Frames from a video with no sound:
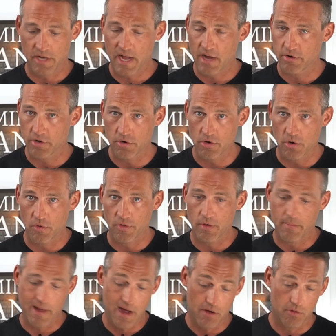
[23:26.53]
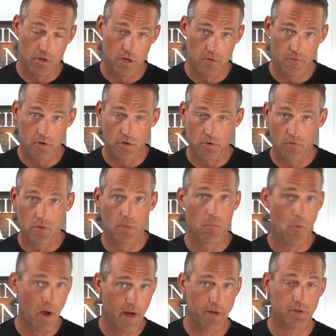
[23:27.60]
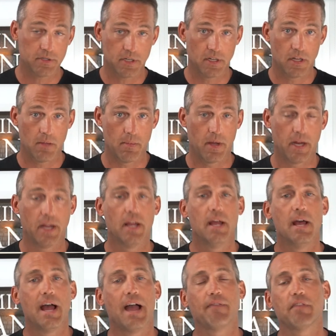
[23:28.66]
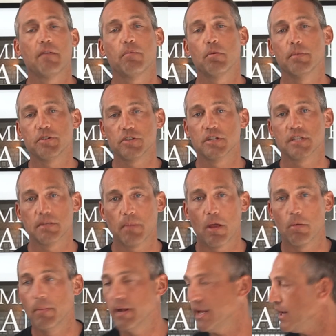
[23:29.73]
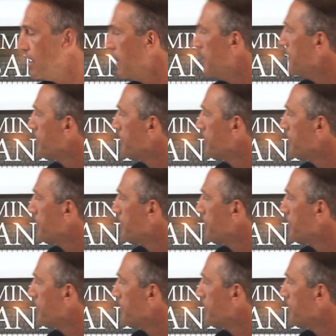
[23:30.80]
How do you know them? How long have you known them? Why are you sending them money? I have to have permission to send my own money.